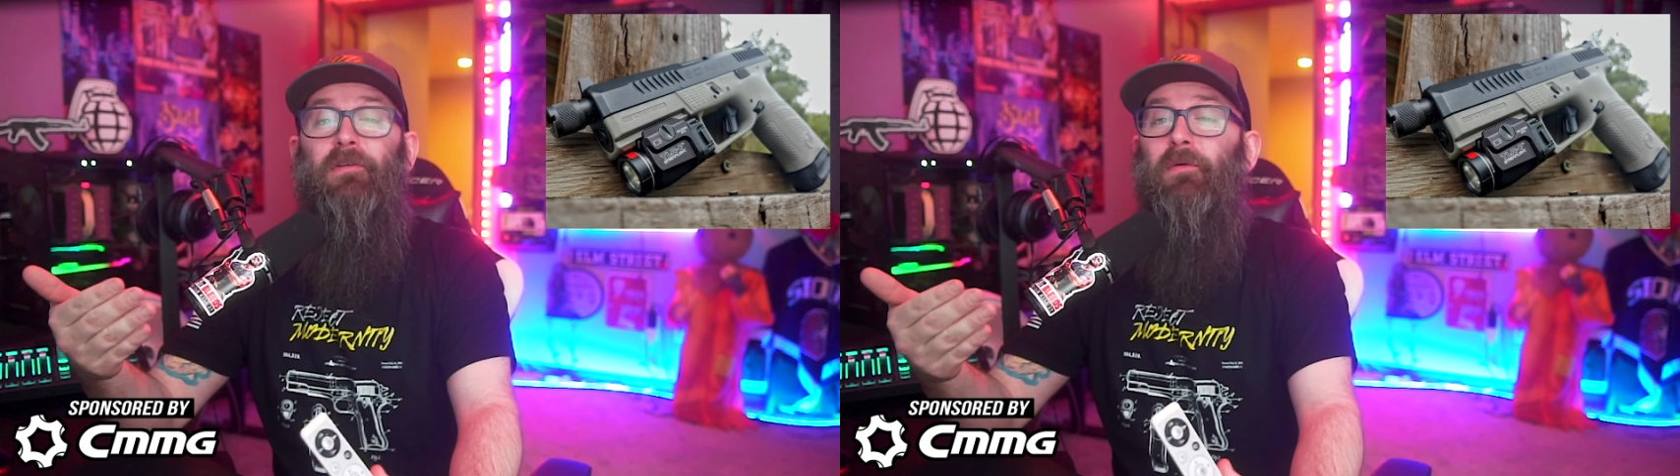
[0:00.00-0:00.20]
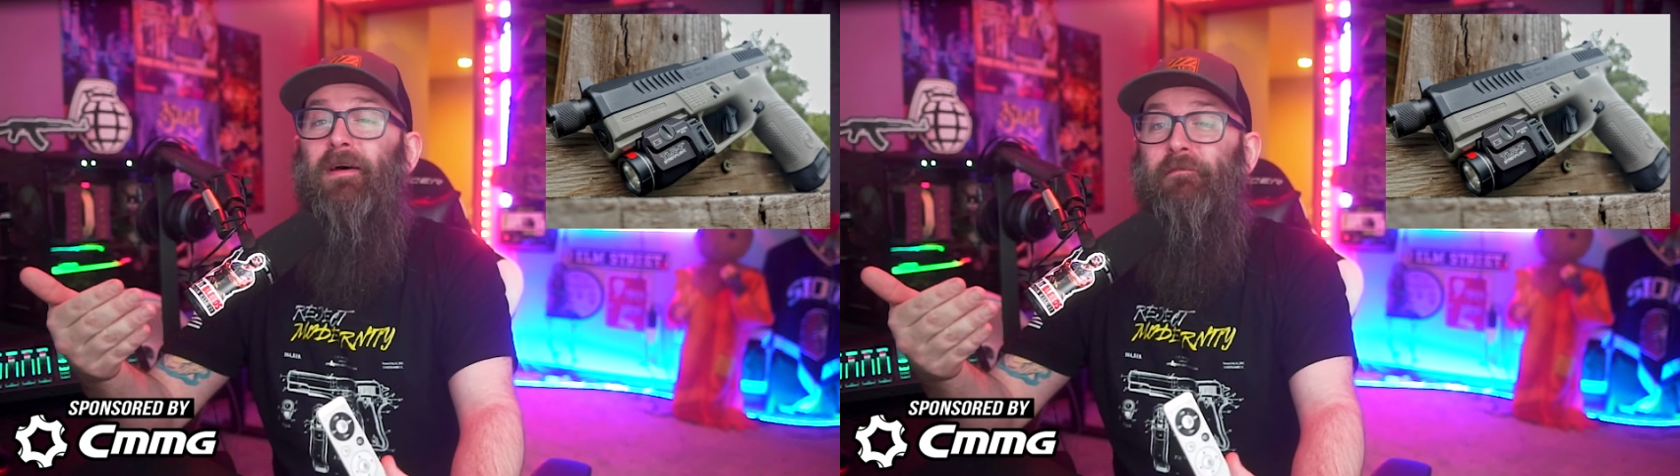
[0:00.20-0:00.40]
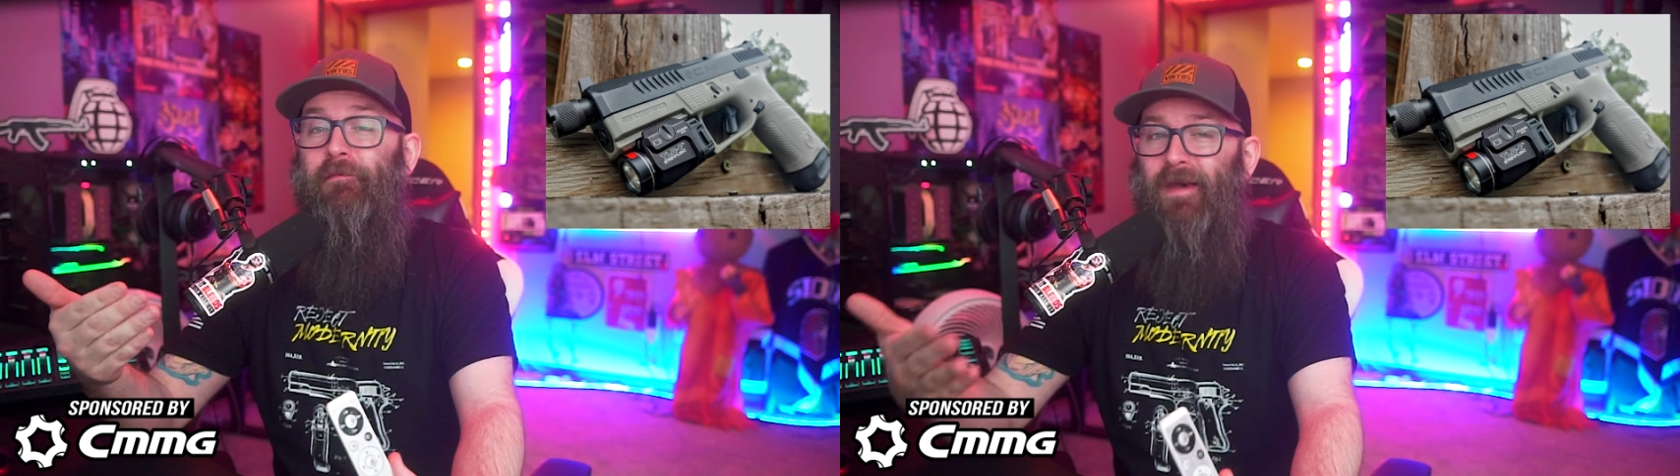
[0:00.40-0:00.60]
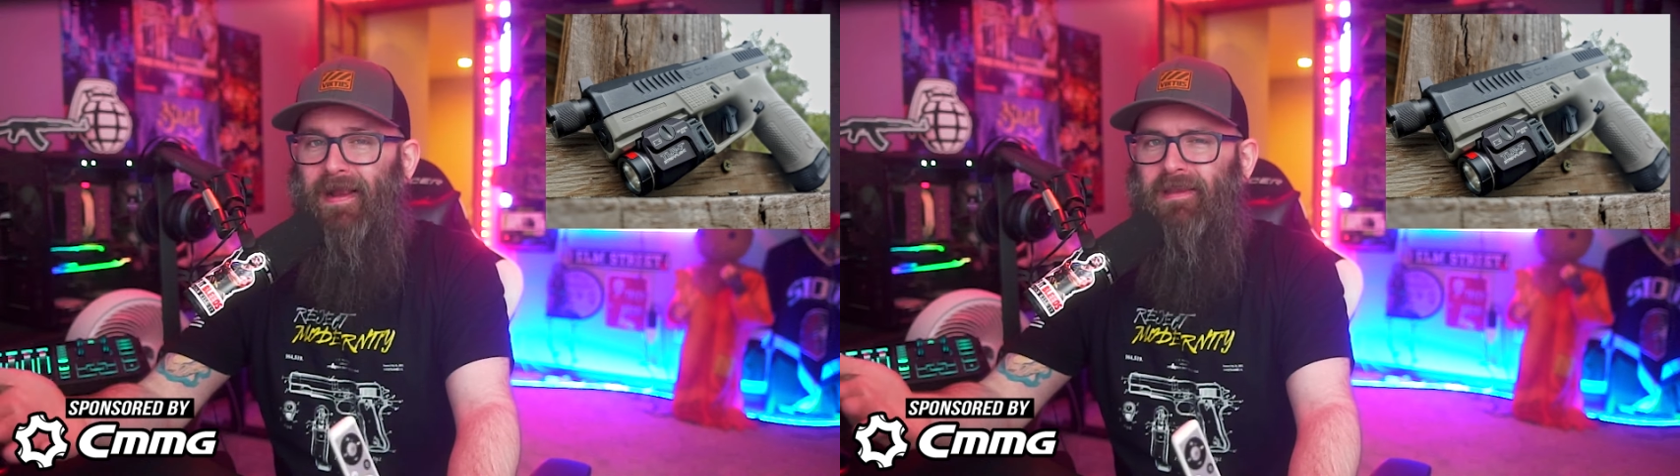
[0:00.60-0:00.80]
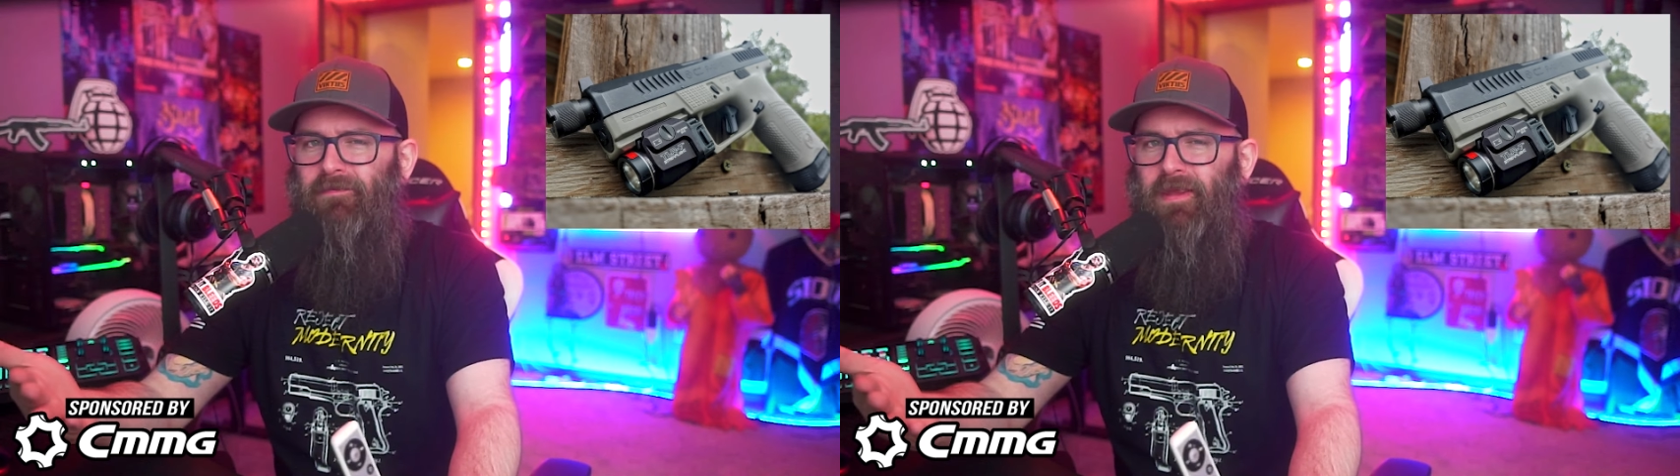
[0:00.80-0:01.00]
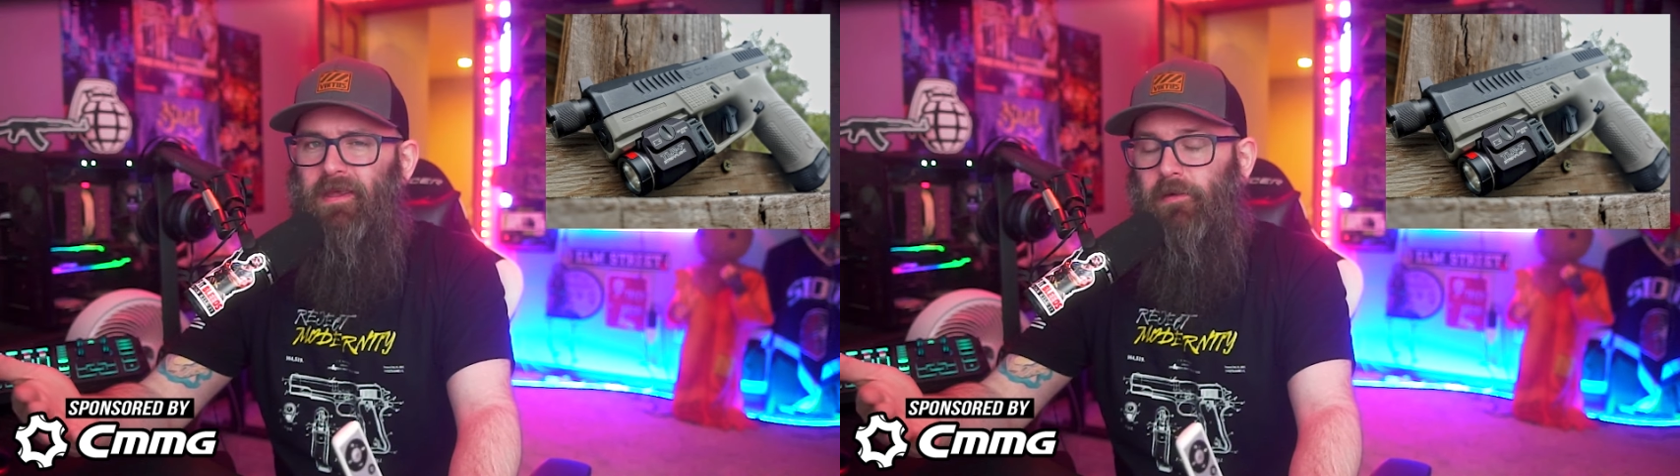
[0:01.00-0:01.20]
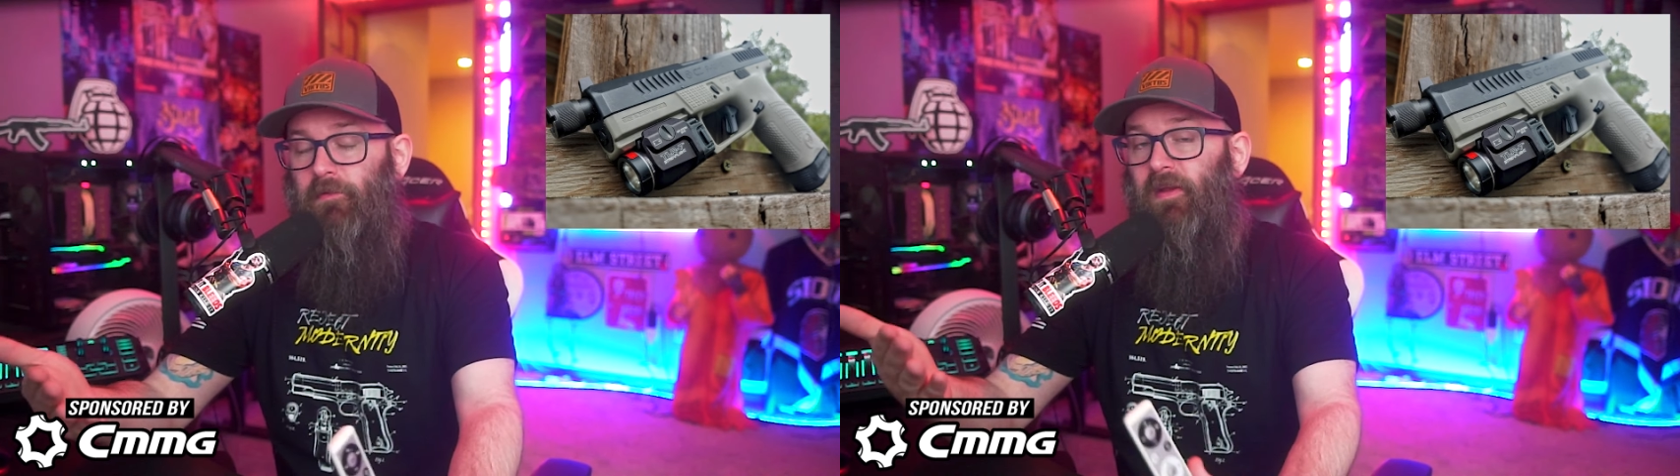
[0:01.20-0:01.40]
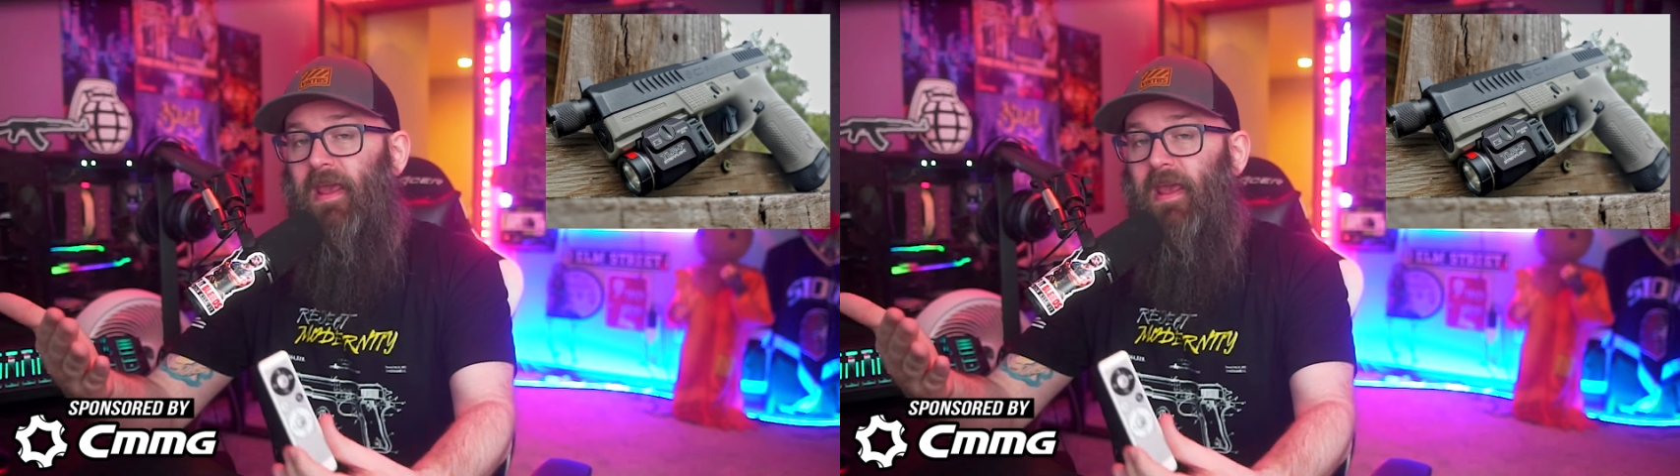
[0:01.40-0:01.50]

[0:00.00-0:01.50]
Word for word: to effectively use